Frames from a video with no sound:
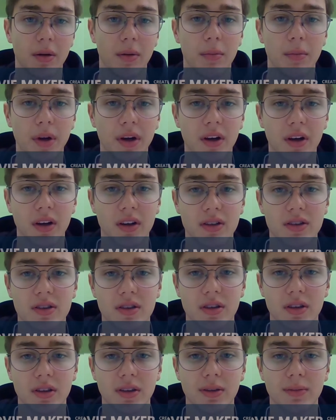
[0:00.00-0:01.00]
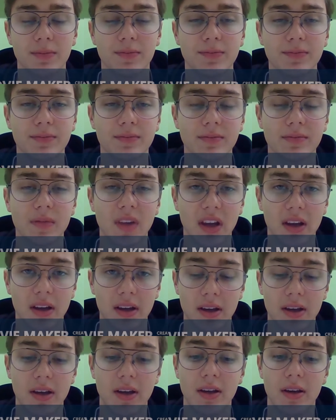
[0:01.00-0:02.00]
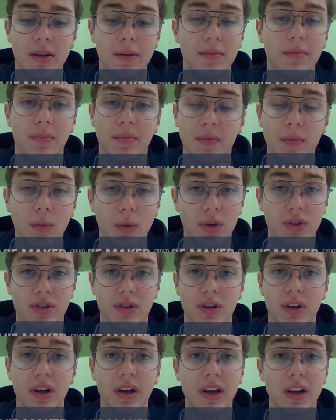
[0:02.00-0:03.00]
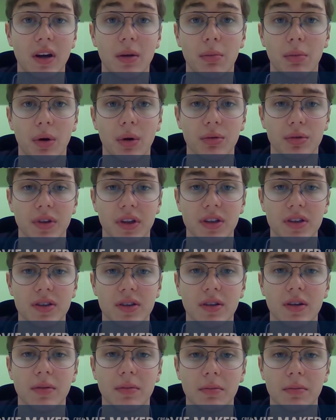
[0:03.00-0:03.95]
because he was in a protest.